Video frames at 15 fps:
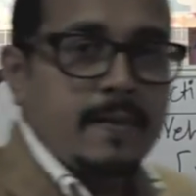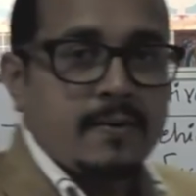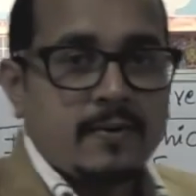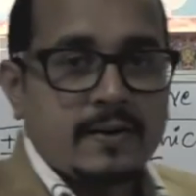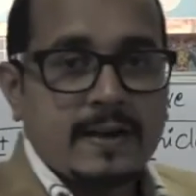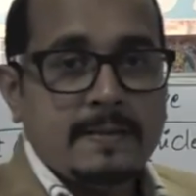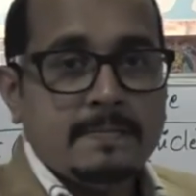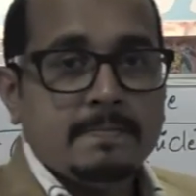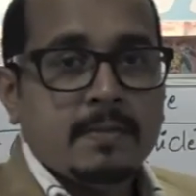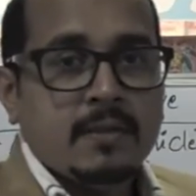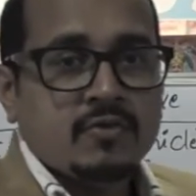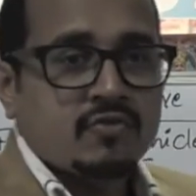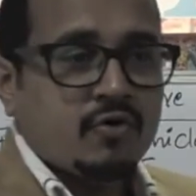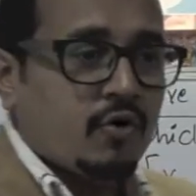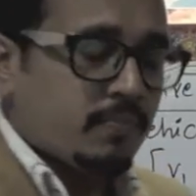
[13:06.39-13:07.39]
Okay.
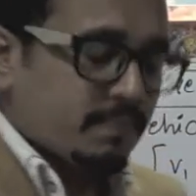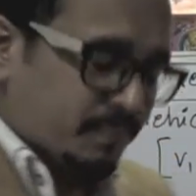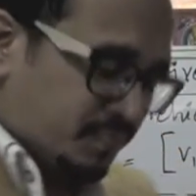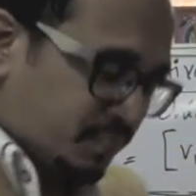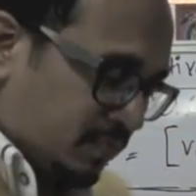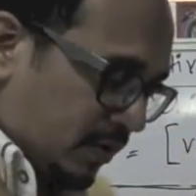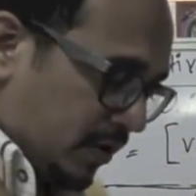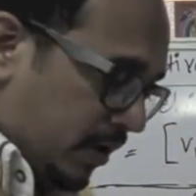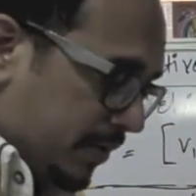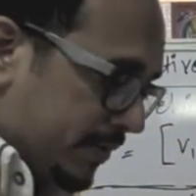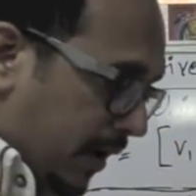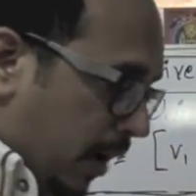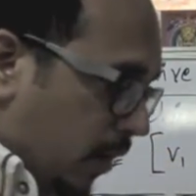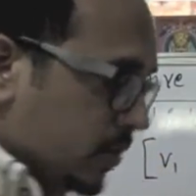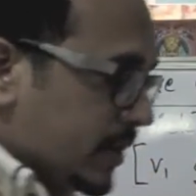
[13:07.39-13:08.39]
So
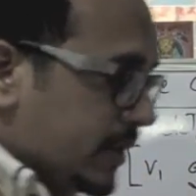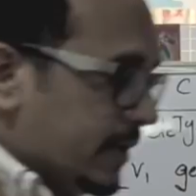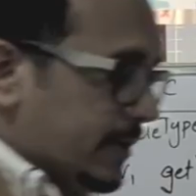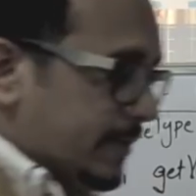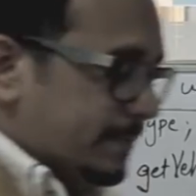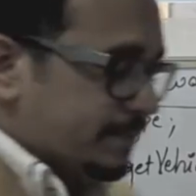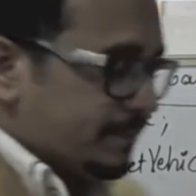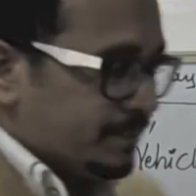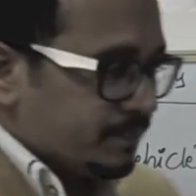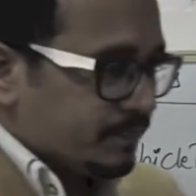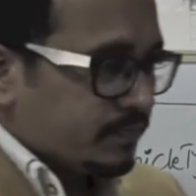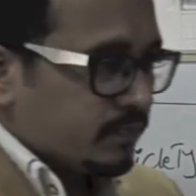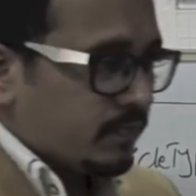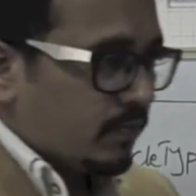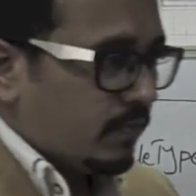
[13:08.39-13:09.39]
out here,
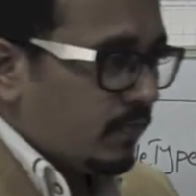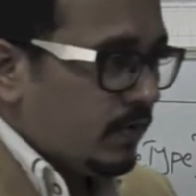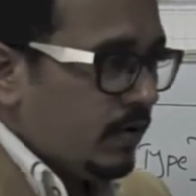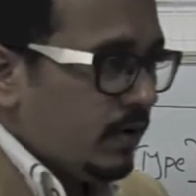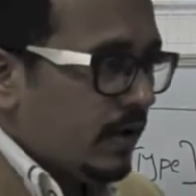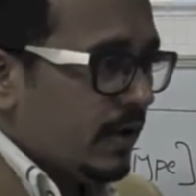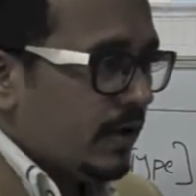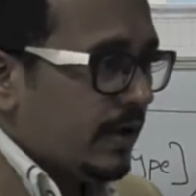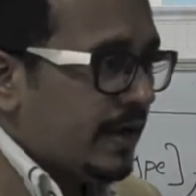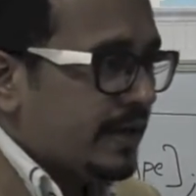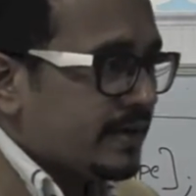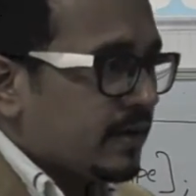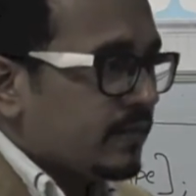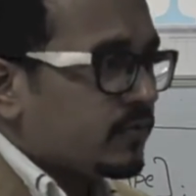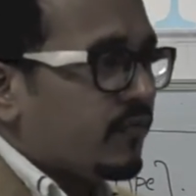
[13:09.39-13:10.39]

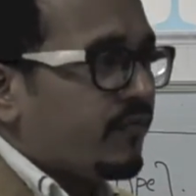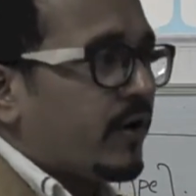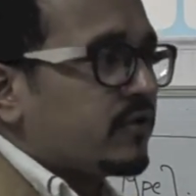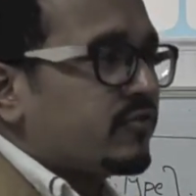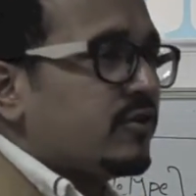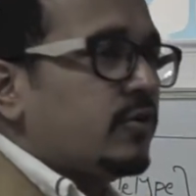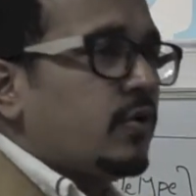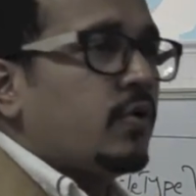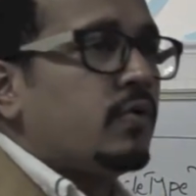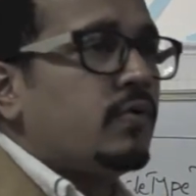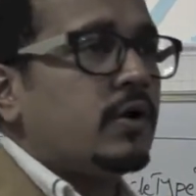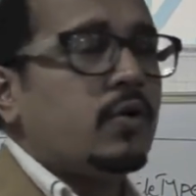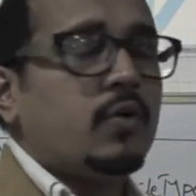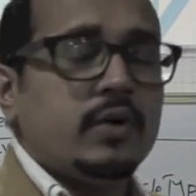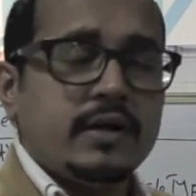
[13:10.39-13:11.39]
in terms of function
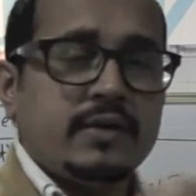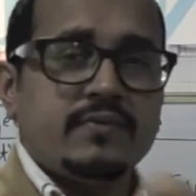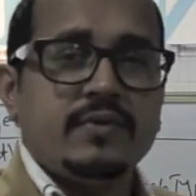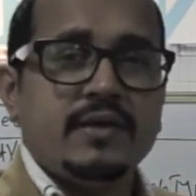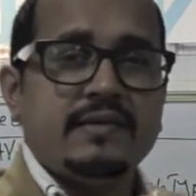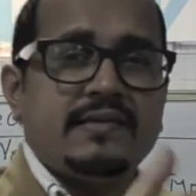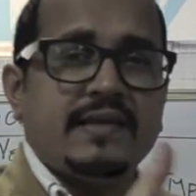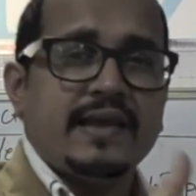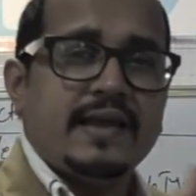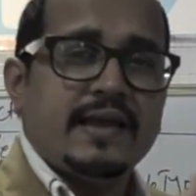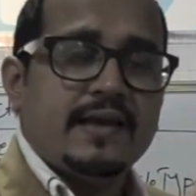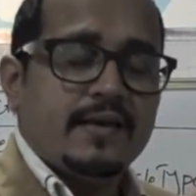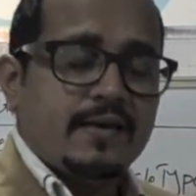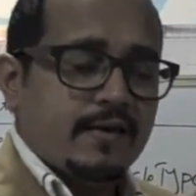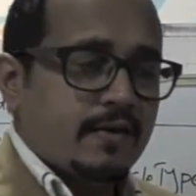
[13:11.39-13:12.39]
overloading, we
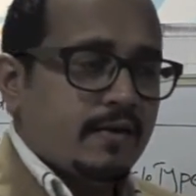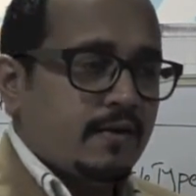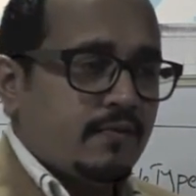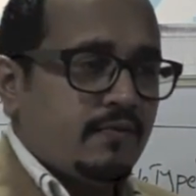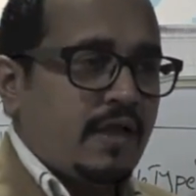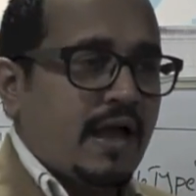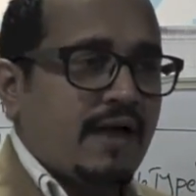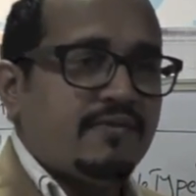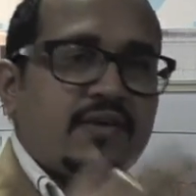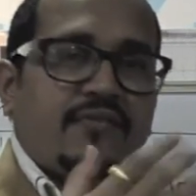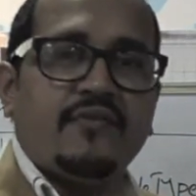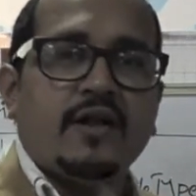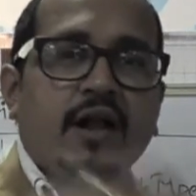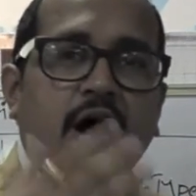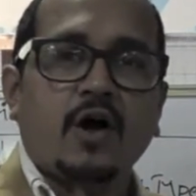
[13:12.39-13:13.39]
say we have
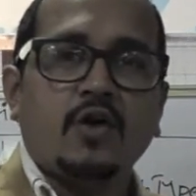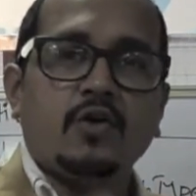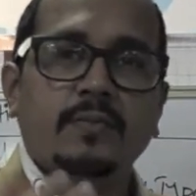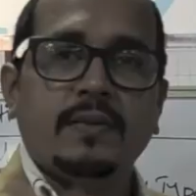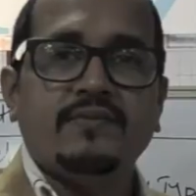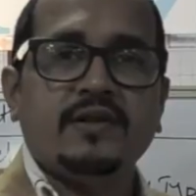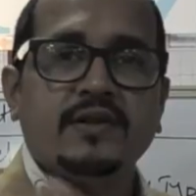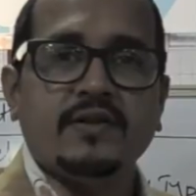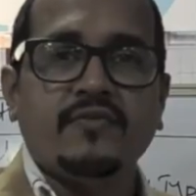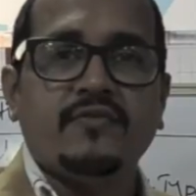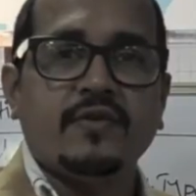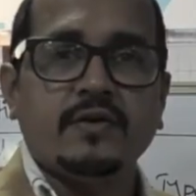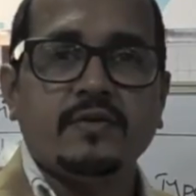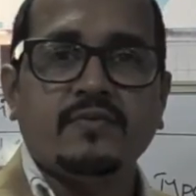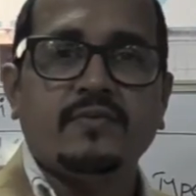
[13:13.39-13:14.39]
different argument with a
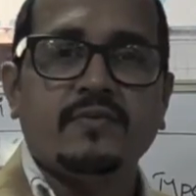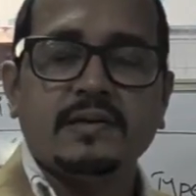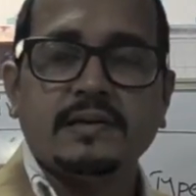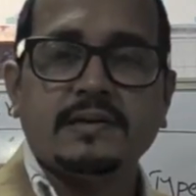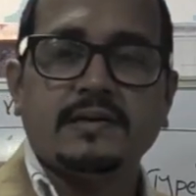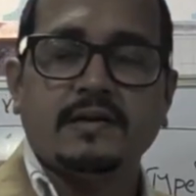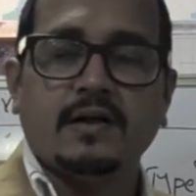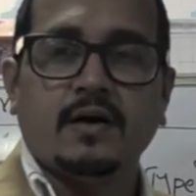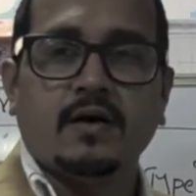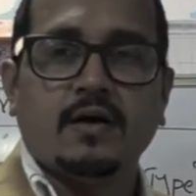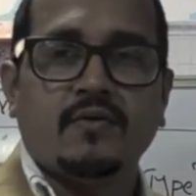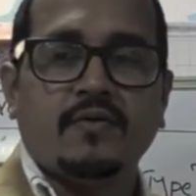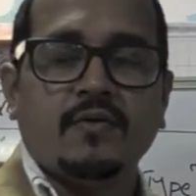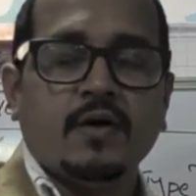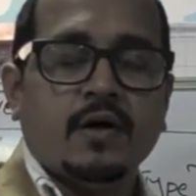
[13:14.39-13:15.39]
different
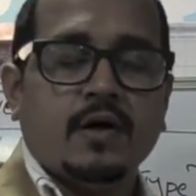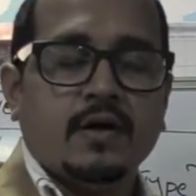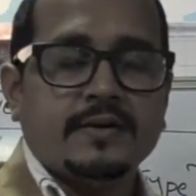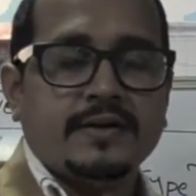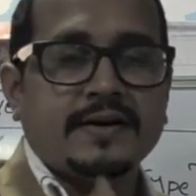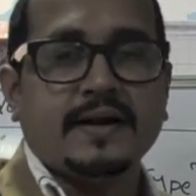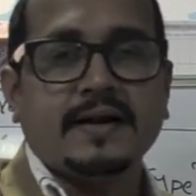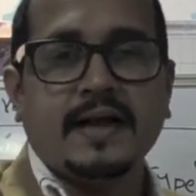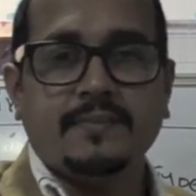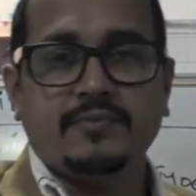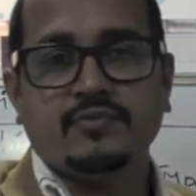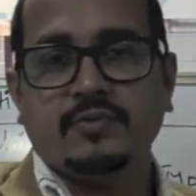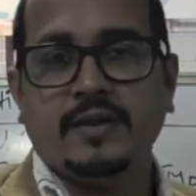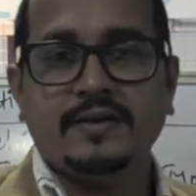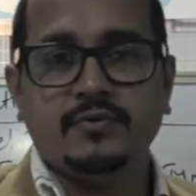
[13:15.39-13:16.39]
data types,
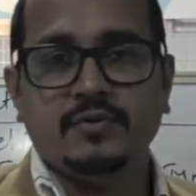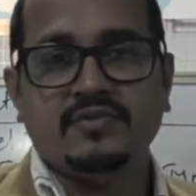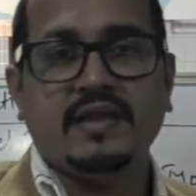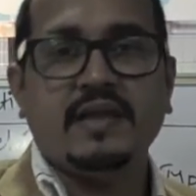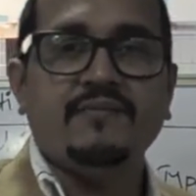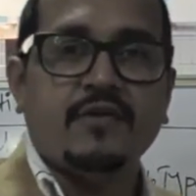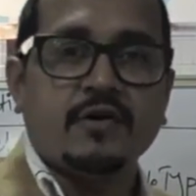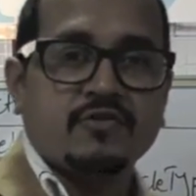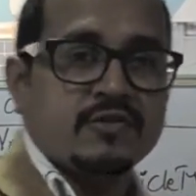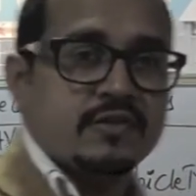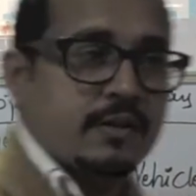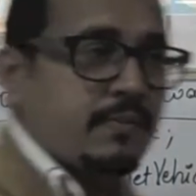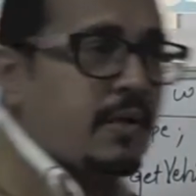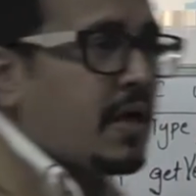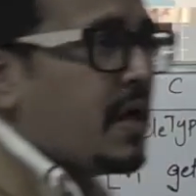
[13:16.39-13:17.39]
right, to the same function
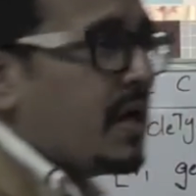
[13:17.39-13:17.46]
name.